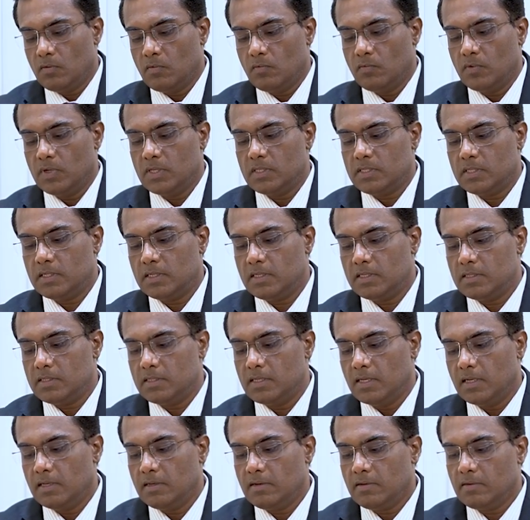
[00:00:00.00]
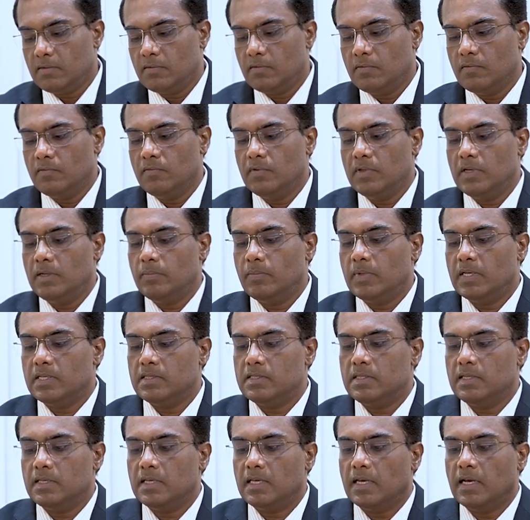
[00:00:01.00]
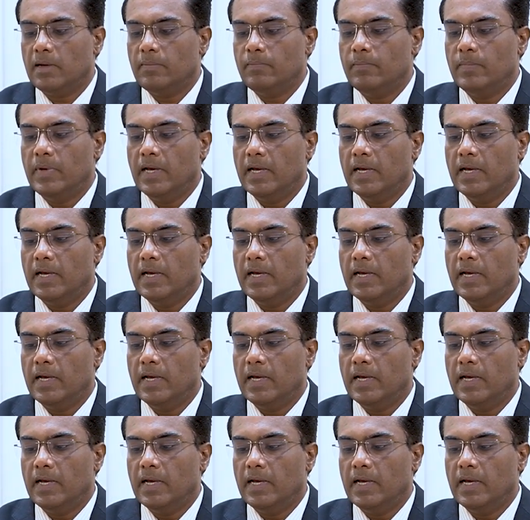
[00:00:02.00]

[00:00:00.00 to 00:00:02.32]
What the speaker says: Once it is done, we replace the cap